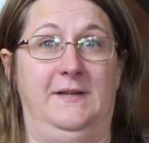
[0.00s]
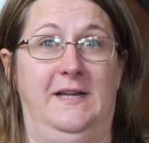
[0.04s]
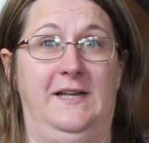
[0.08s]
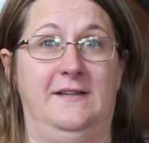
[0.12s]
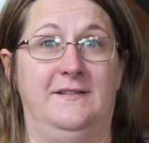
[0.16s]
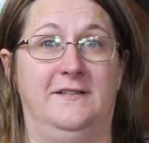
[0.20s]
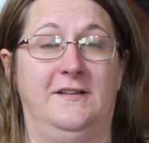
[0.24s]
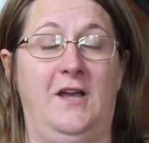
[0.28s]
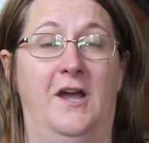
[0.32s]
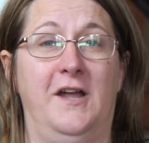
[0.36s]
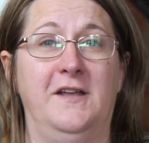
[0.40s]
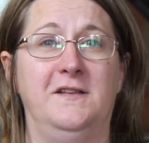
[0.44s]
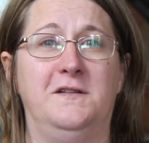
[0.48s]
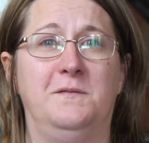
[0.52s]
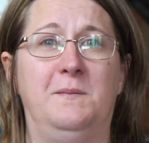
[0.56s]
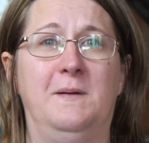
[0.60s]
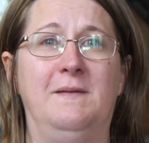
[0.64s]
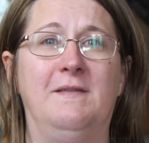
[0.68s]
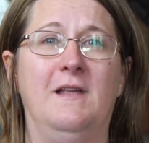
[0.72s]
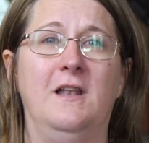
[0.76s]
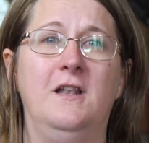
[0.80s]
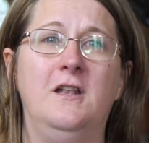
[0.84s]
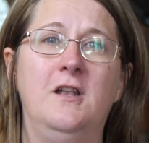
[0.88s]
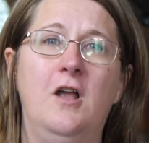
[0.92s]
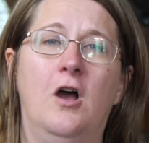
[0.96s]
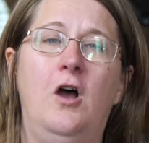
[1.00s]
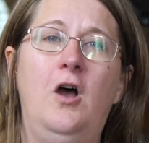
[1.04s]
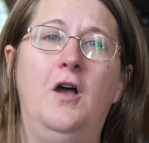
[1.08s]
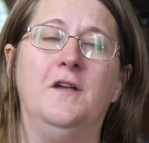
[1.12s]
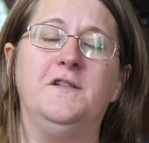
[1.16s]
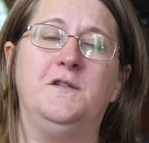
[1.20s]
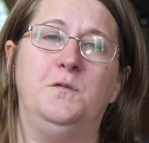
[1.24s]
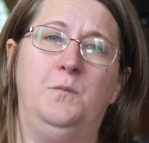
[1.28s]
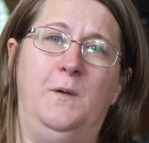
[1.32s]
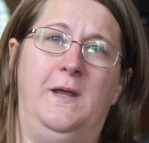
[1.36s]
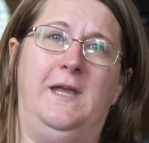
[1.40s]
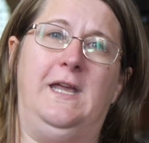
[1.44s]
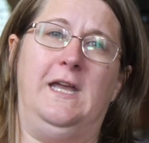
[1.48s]
It's going to be the
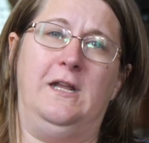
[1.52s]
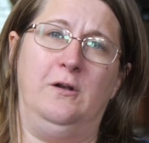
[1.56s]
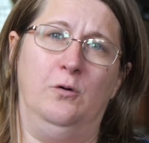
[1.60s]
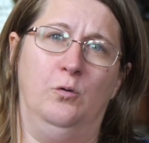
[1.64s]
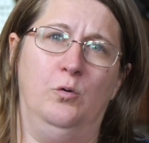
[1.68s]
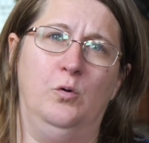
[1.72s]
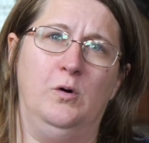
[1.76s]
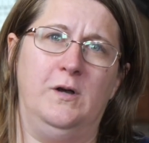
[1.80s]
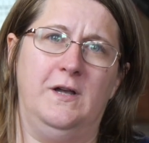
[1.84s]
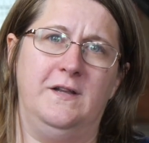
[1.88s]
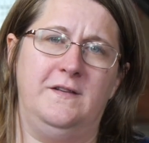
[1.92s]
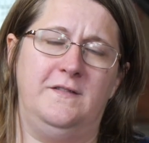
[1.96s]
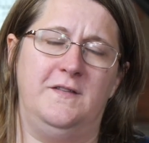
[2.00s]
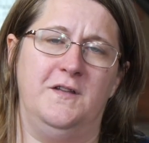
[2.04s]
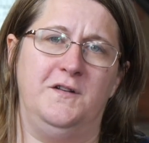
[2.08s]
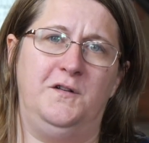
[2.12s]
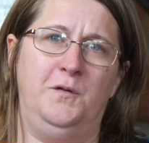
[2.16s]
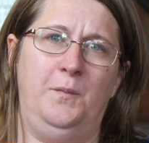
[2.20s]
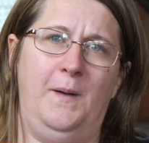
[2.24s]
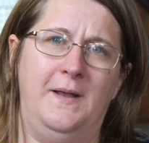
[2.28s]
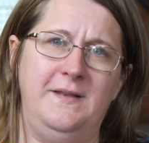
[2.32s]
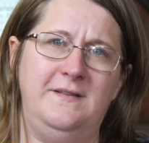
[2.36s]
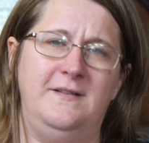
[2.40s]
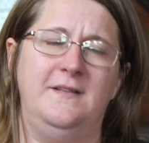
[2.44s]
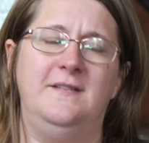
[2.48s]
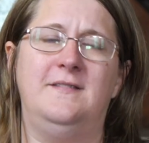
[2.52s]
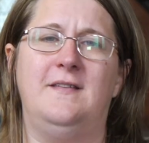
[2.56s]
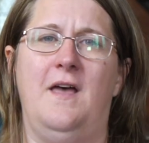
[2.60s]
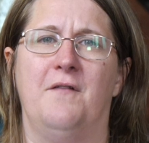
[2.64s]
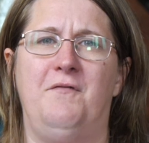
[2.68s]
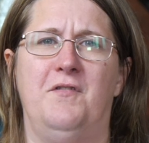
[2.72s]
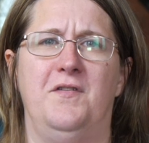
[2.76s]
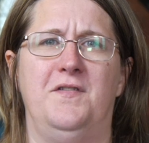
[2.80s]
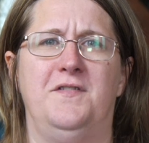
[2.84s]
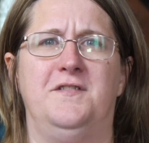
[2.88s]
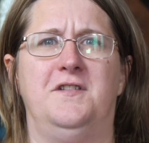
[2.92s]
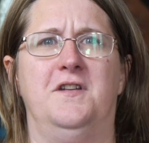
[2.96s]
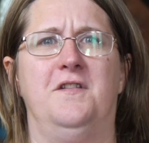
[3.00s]
last week in August, the
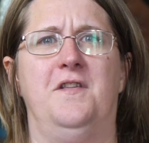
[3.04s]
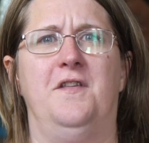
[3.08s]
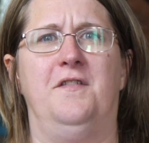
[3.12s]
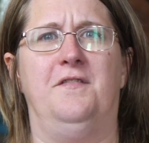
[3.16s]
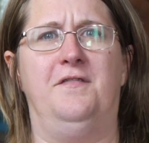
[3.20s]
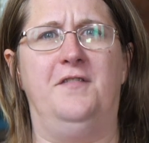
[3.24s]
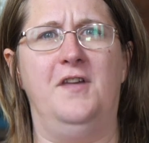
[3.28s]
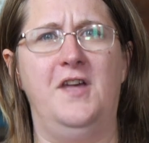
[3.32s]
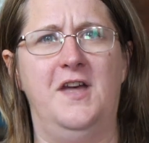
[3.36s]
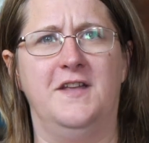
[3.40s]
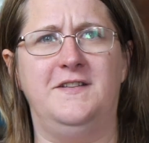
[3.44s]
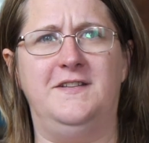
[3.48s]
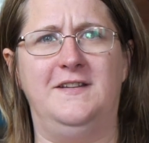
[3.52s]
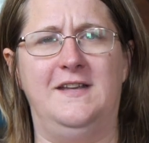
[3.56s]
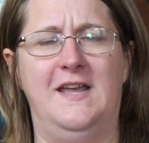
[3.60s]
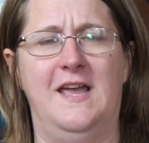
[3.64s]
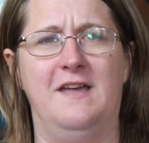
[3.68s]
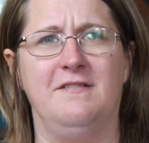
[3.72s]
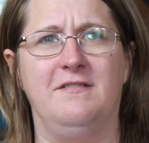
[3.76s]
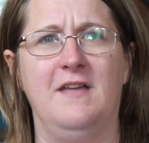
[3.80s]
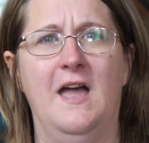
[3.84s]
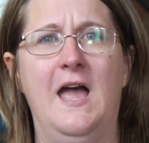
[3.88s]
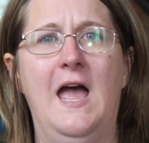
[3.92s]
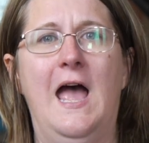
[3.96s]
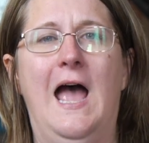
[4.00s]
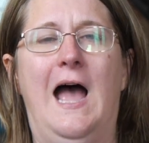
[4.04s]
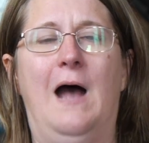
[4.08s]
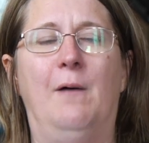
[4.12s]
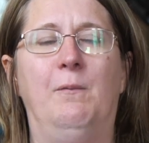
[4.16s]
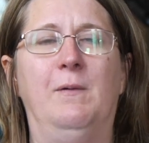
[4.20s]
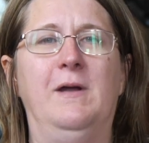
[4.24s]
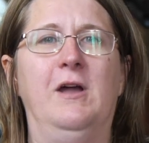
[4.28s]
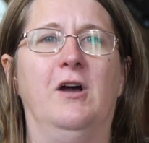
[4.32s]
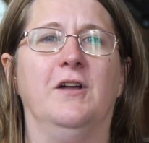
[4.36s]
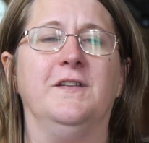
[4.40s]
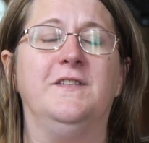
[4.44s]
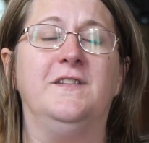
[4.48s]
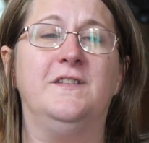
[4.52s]
27th to the 30th, and
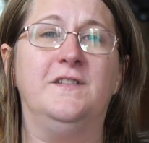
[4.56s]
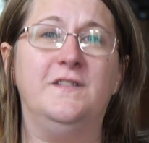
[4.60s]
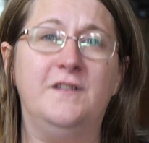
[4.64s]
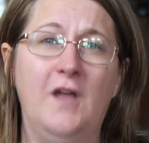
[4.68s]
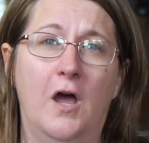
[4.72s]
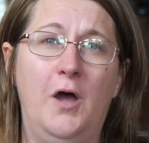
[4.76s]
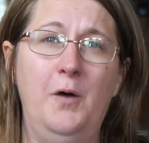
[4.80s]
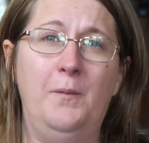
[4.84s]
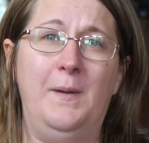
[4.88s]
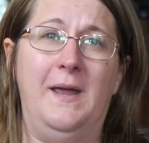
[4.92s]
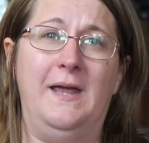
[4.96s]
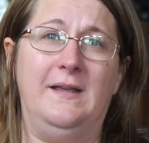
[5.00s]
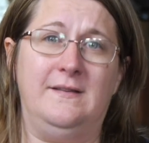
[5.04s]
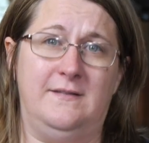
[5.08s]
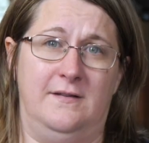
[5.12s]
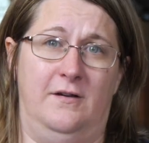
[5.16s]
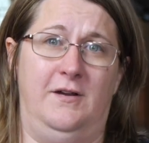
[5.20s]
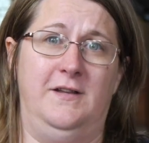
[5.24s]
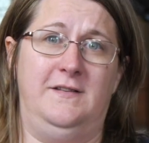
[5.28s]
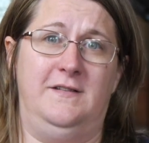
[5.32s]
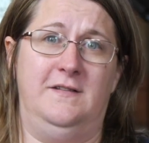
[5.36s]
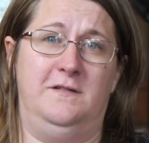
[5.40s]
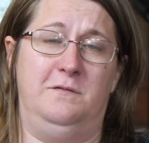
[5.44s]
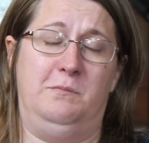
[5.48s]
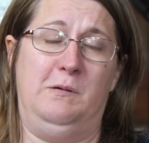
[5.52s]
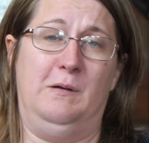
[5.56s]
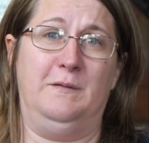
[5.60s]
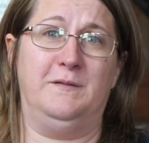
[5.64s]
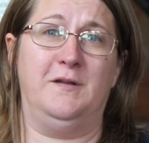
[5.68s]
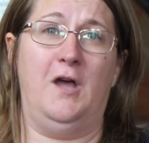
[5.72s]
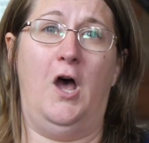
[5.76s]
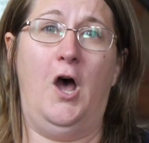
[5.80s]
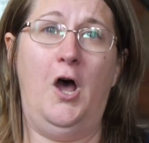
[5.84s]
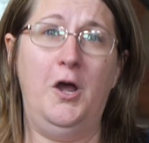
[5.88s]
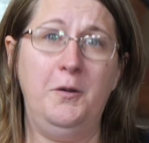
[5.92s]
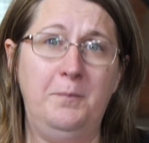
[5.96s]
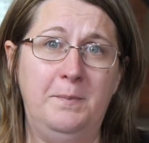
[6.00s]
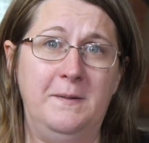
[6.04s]
we are so excited to be able
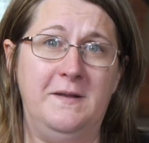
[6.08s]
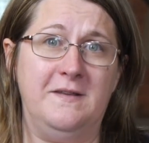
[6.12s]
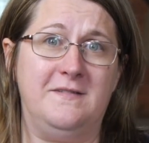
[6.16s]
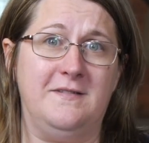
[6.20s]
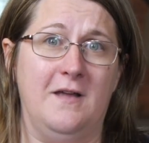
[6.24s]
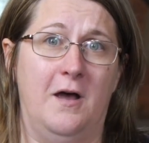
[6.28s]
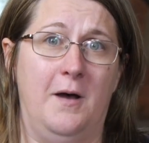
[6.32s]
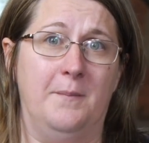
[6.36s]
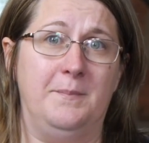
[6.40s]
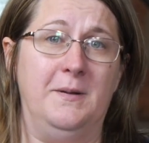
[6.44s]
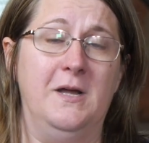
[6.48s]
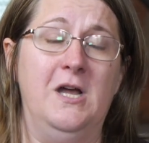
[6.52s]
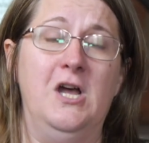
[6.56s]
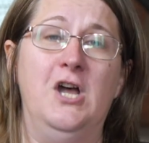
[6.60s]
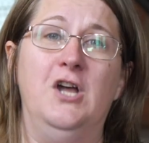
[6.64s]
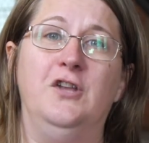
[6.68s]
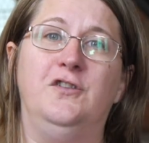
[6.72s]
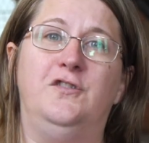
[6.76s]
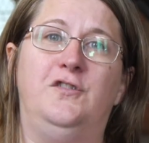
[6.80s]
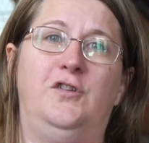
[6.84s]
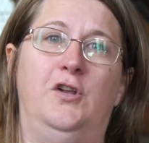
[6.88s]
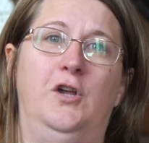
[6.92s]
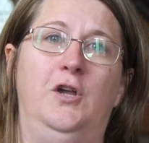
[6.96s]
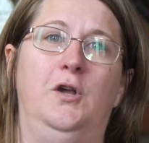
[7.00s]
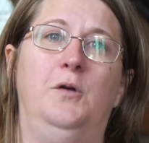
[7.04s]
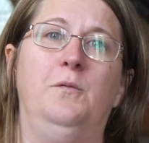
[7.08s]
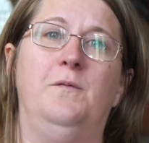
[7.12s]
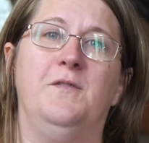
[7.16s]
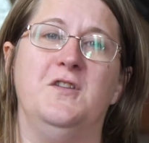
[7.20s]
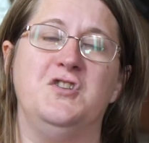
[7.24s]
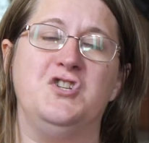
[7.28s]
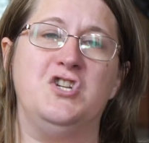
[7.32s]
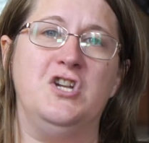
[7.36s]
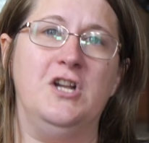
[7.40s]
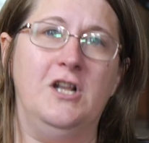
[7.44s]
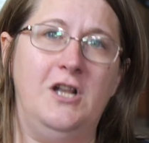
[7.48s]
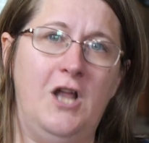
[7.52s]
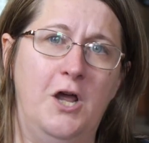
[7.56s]
to open this up to
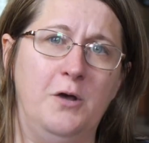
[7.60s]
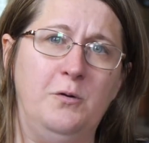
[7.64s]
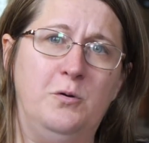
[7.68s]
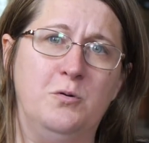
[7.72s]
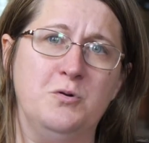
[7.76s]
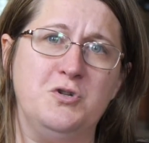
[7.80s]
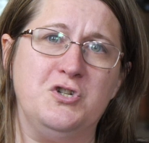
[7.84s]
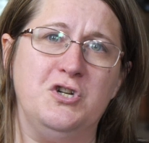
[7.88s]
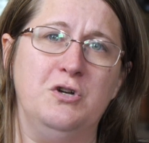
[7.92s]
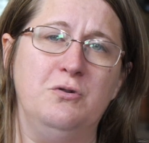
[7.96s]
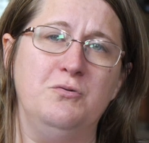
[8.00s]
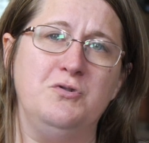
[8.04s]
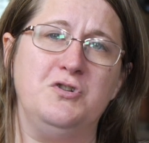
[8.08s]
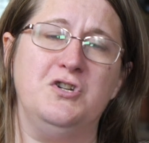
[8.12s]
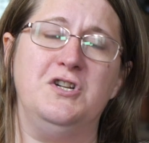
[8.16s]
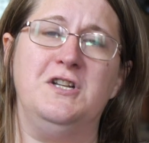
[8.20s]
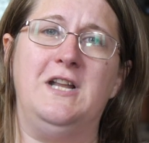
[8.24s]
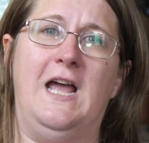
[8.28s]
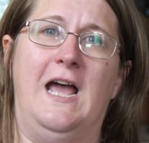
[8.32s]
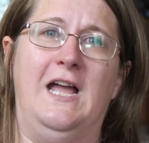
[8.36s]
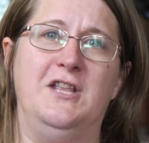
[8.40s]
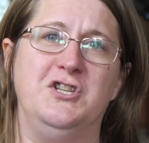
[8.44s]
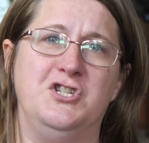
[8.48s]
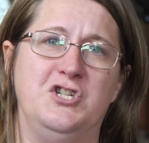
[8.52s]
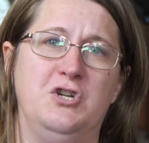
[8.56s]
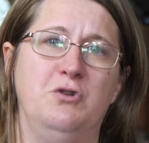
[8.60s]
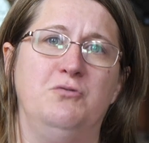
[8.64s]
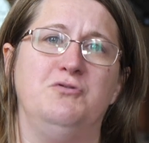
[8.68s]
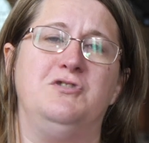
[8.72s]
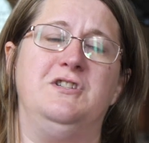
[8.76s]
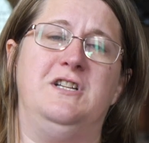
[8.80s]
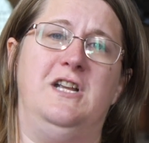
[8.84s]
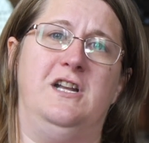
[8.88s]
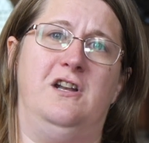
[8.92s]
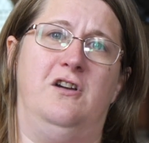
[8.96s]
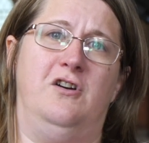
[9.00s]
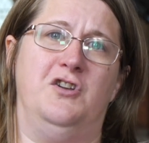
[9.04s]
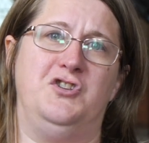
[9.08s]
the local children and
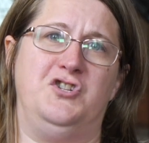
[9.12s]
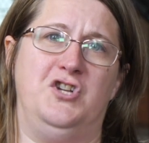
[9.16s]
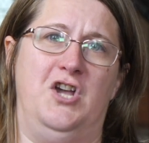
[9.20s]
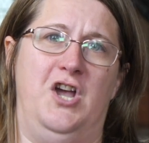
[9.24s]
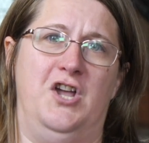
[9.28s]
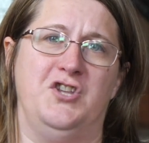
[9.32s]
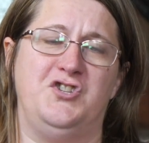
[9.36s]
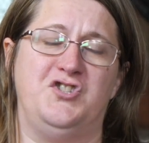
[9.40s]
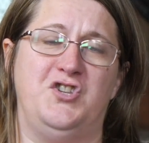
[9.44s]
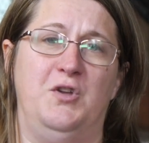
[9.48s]
children in our church.